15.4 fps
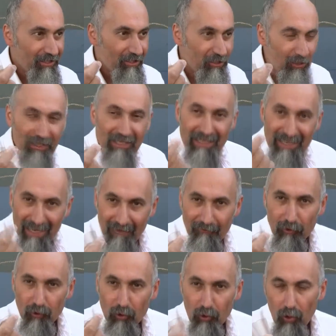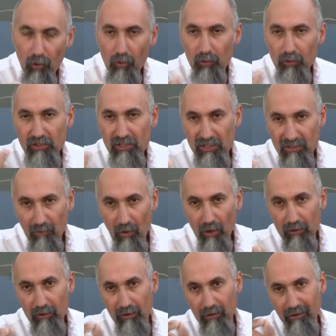you can never go
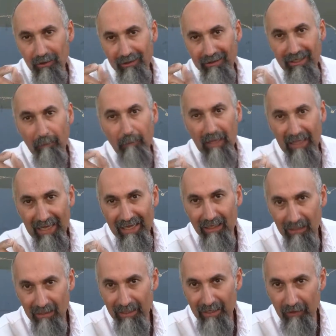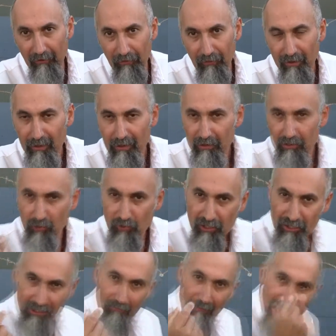smaller than a Planck length. So
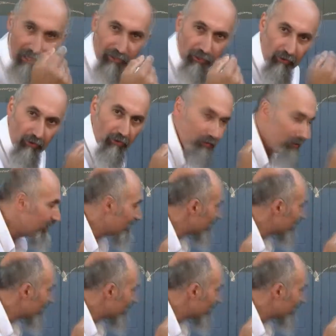just imagine doing